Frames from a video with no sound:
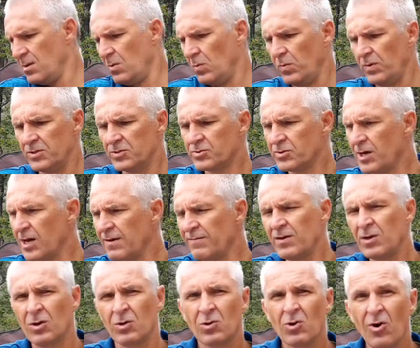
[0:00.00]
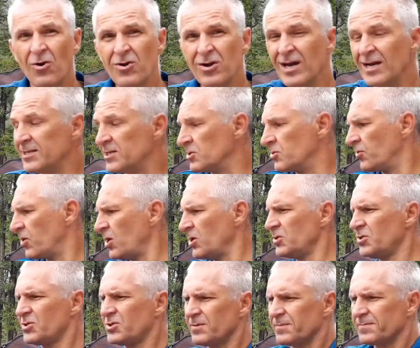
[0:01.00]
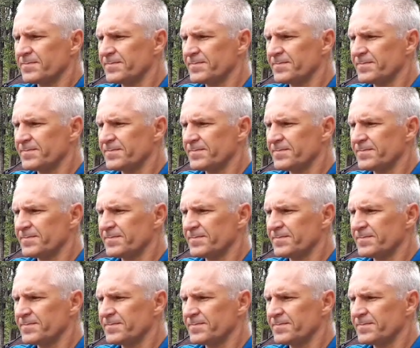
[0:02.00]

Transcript: when driving on corrugated roads.